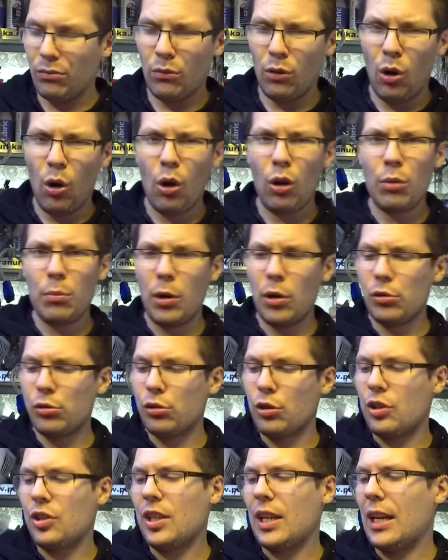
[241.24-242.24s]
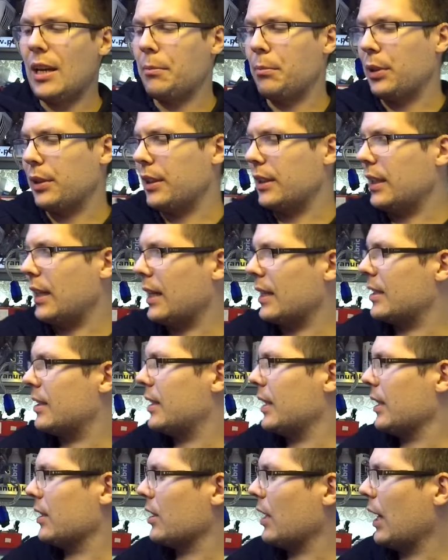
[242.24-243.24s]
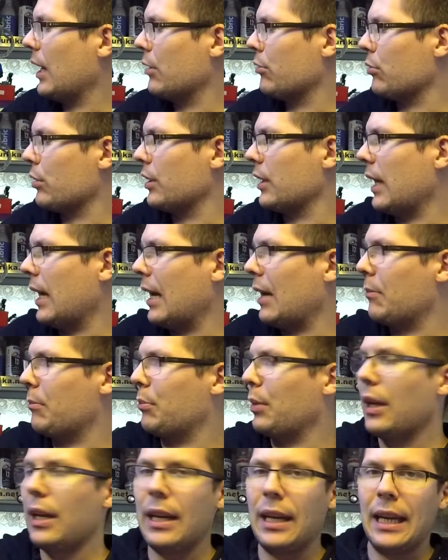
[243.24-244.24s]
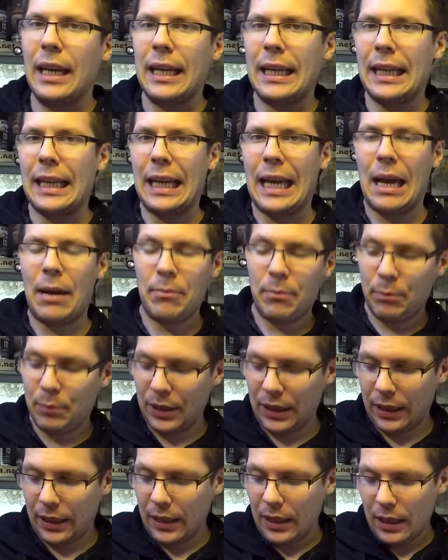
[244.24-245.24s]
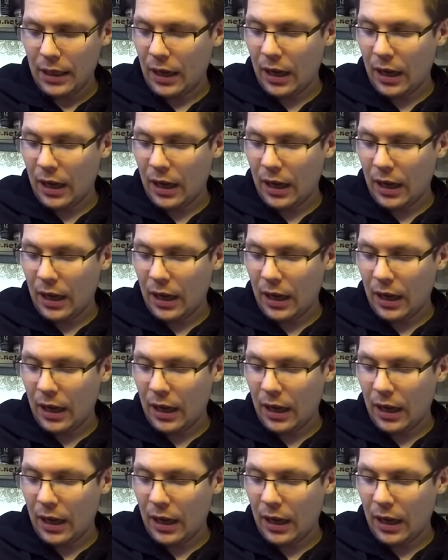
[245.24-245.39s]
almost the same, but it has 600 amp clamping.